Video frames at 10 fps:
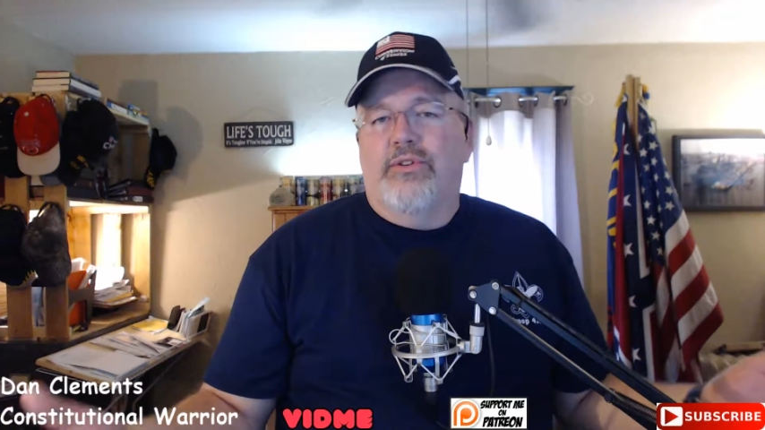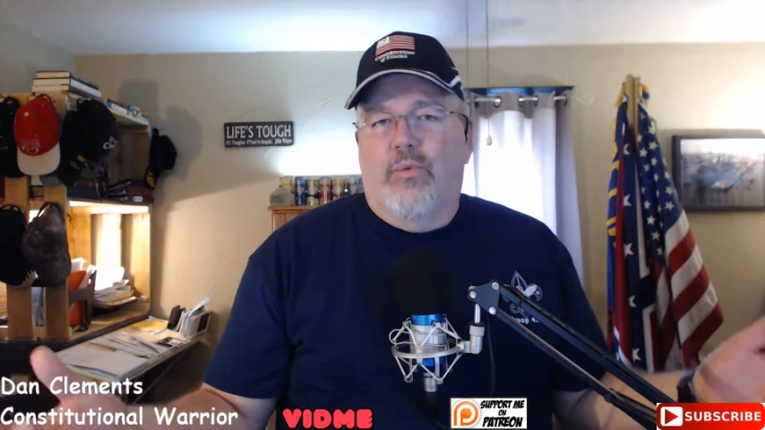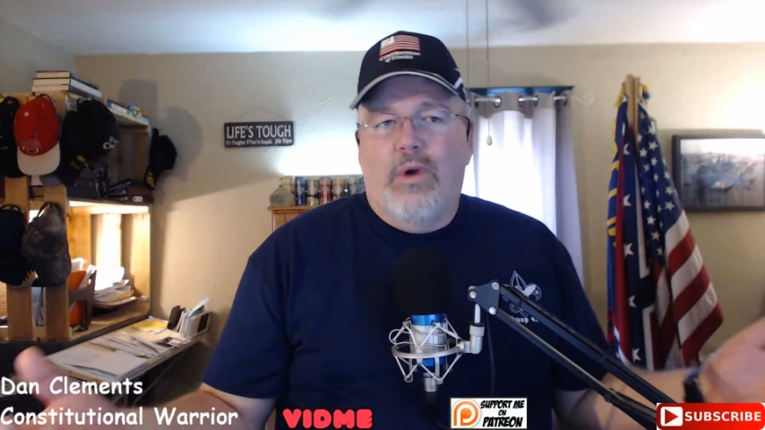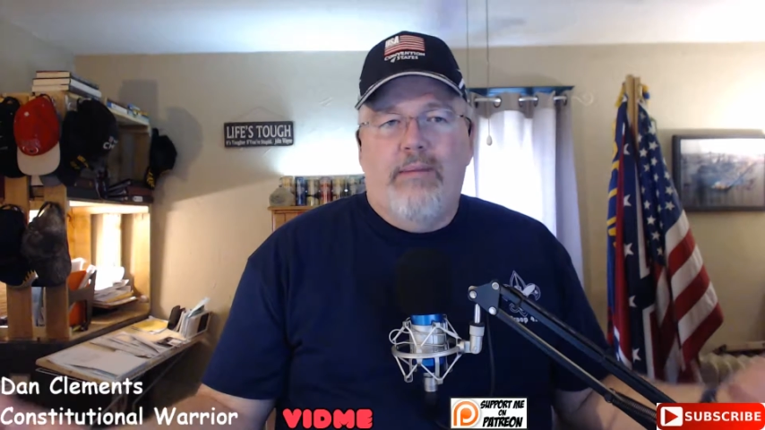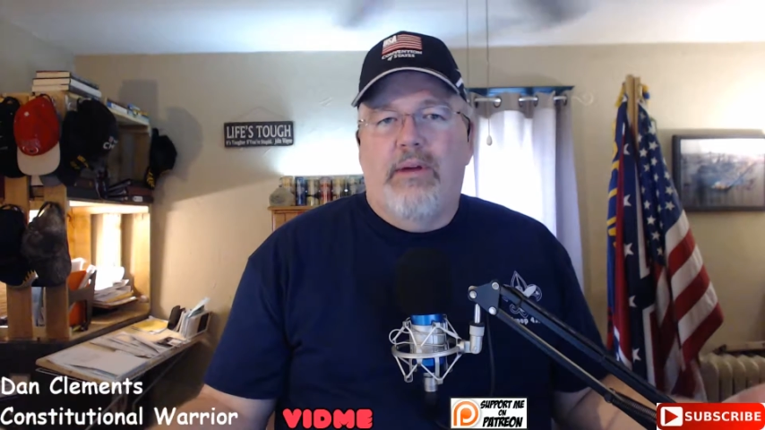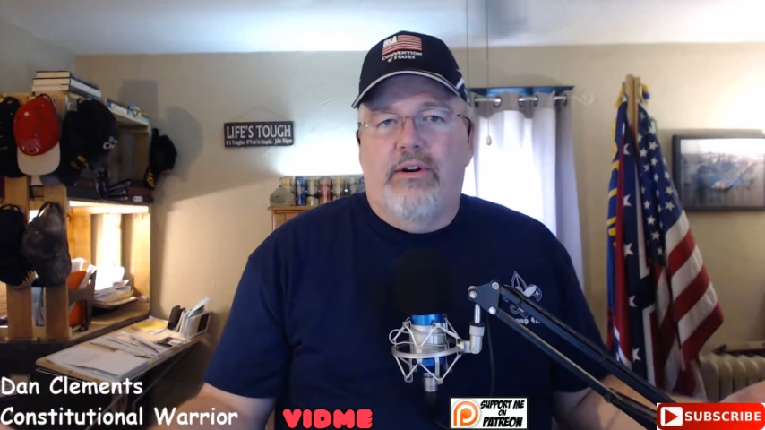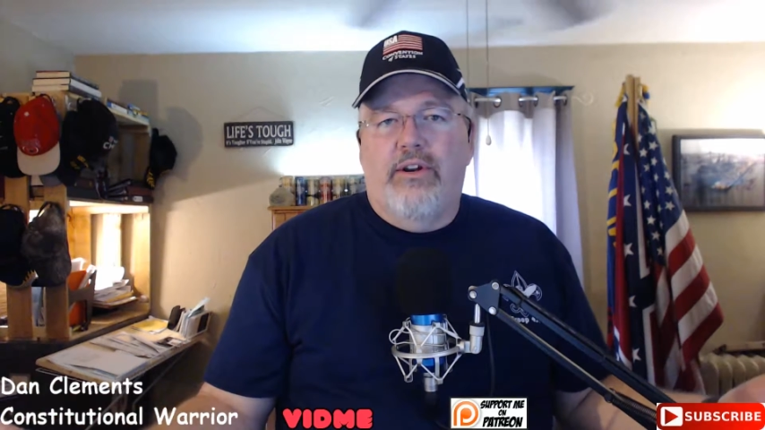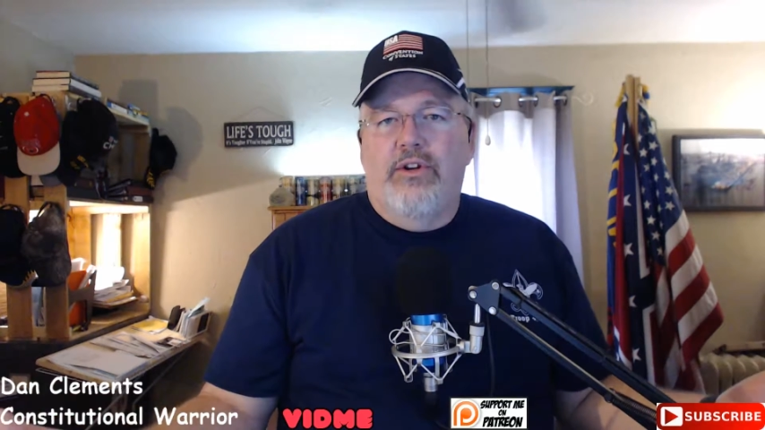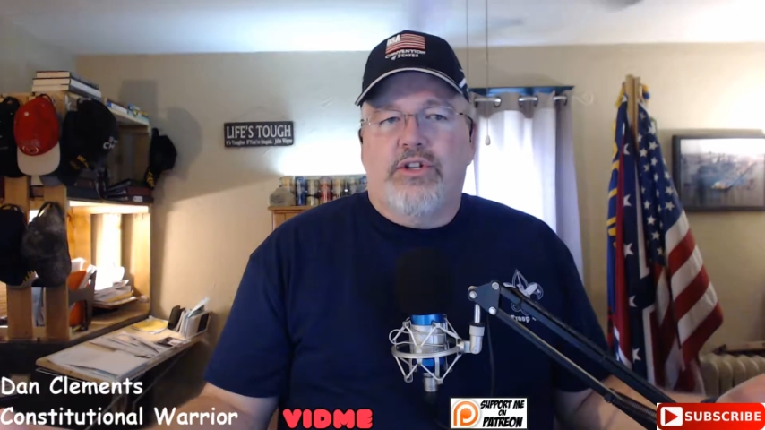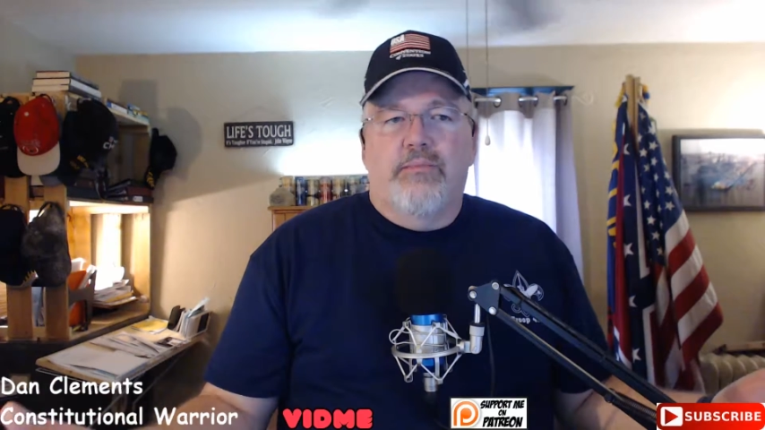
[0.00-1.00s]
are way better than they
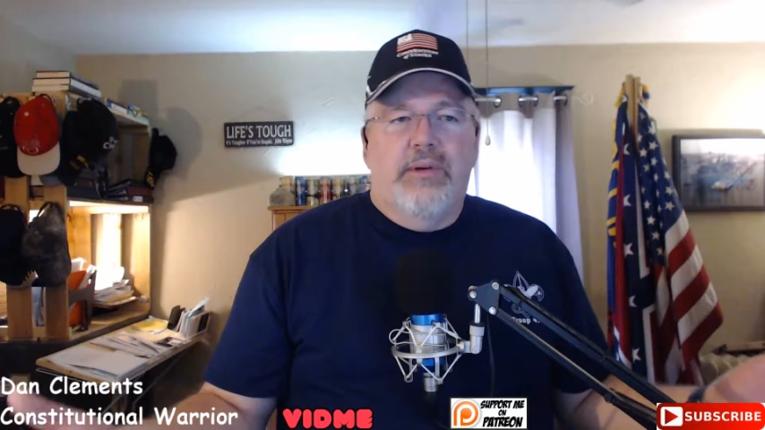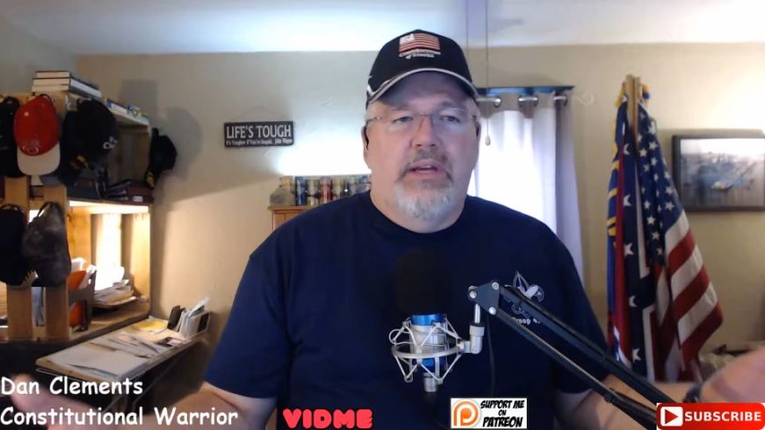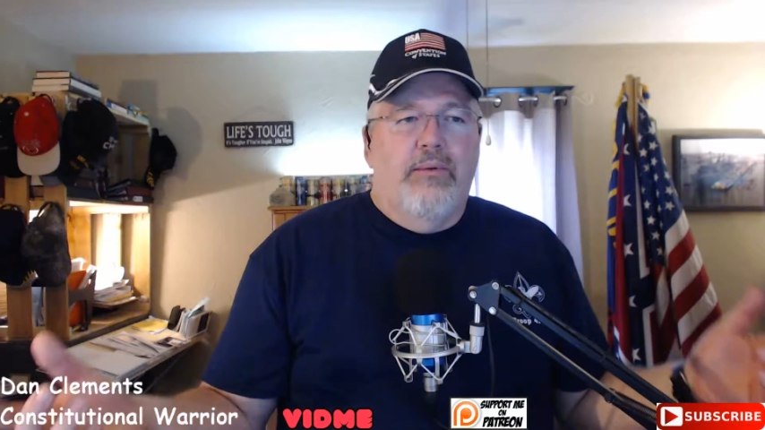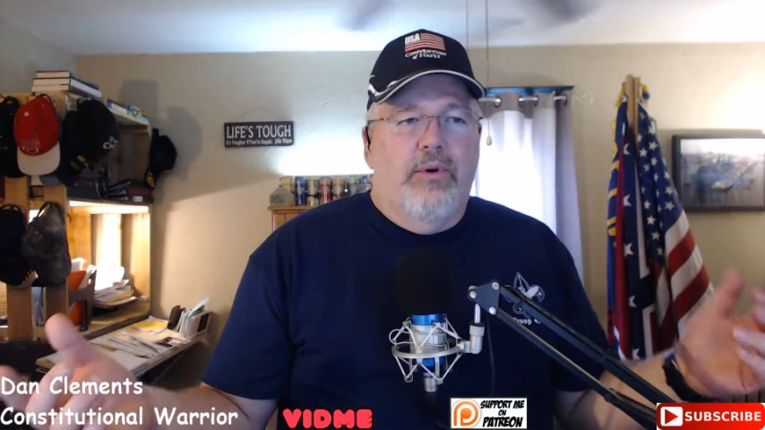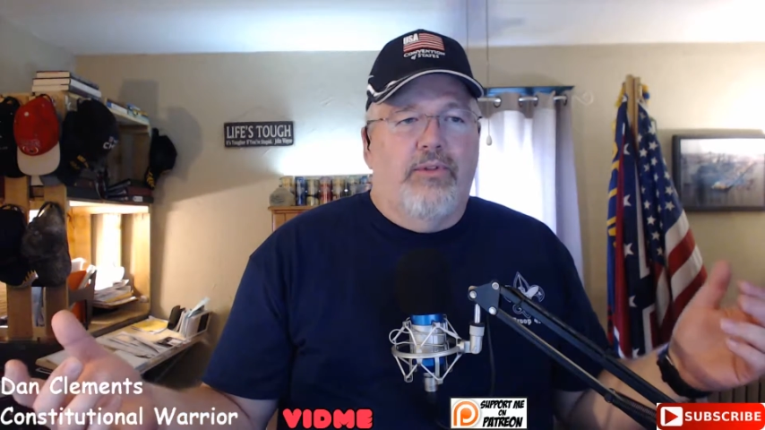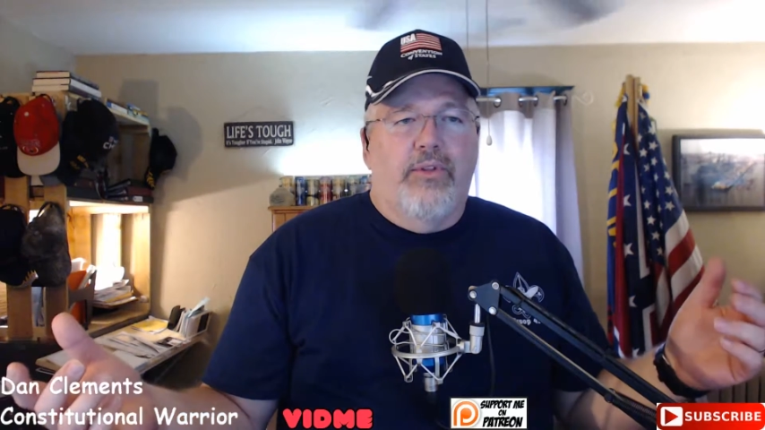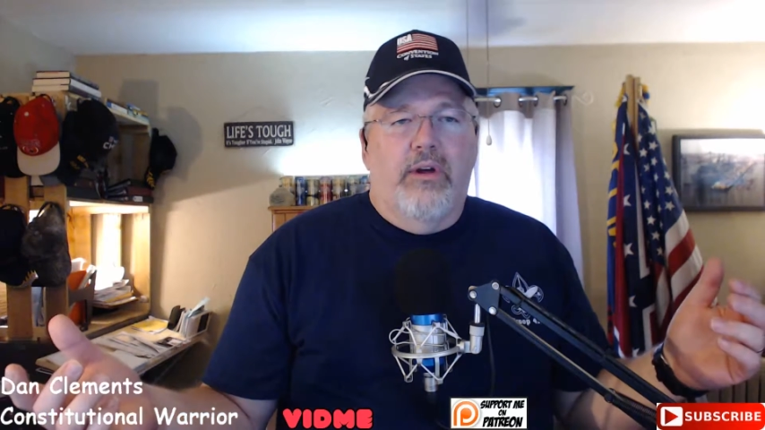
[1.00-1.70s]
used to be with